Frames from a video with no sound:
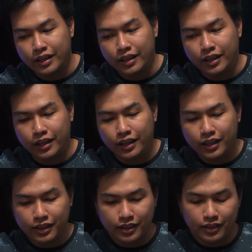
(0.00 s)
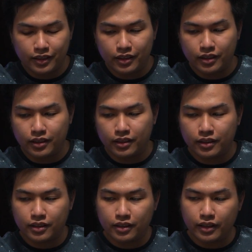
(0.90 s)
it
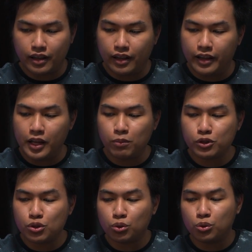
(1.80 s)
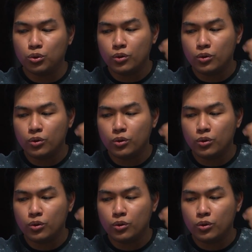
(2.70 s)
enables you to